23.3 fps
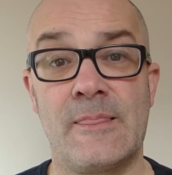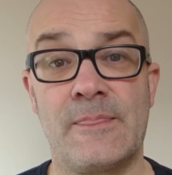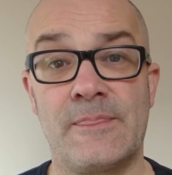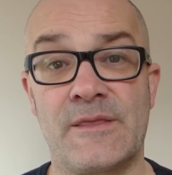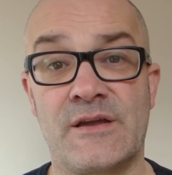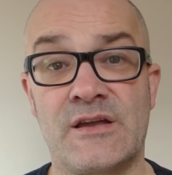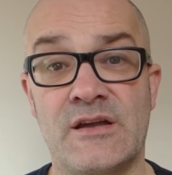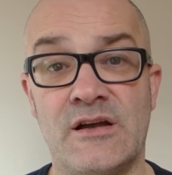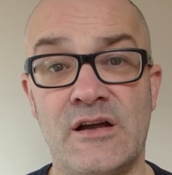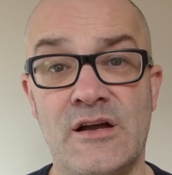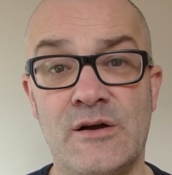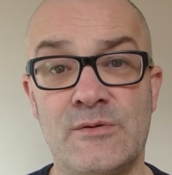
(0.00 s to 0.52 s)
The
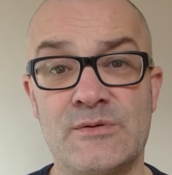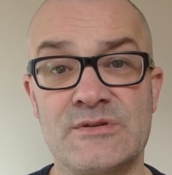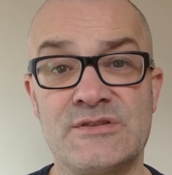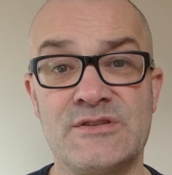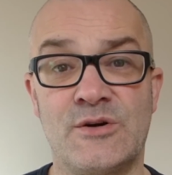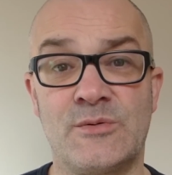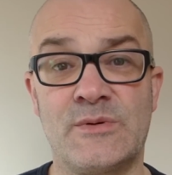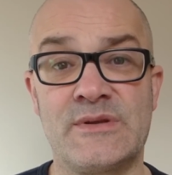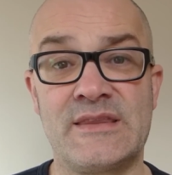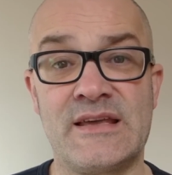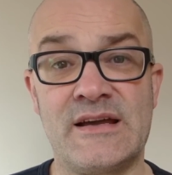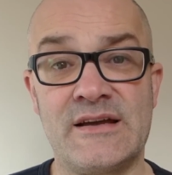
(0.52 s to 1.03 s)
car was
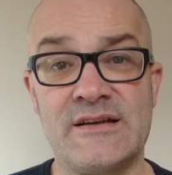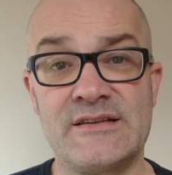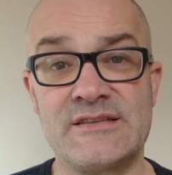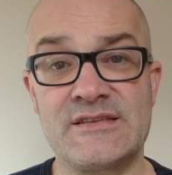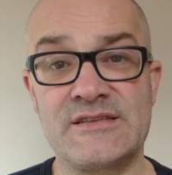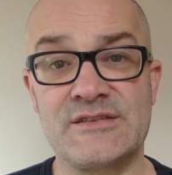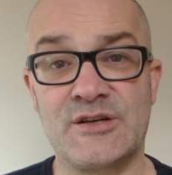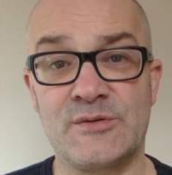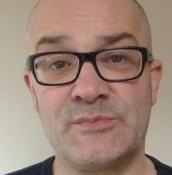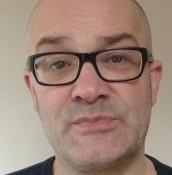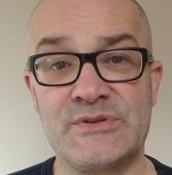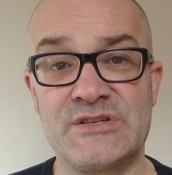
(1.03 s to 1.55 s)
not without its
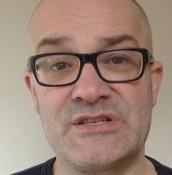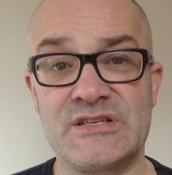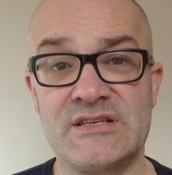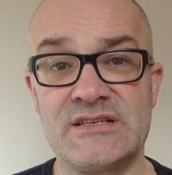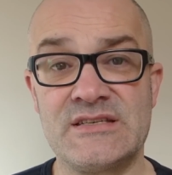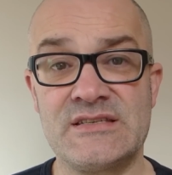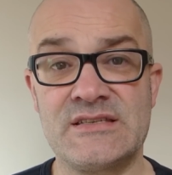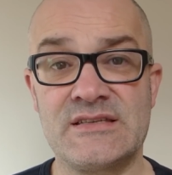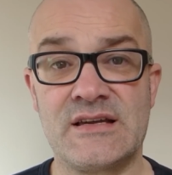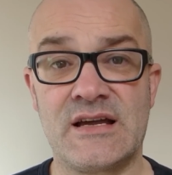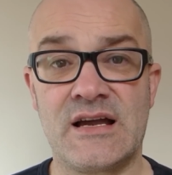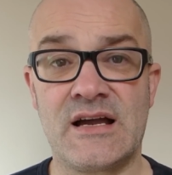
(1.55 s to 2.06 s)

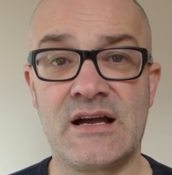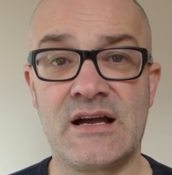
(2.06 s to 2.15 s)
stoppages.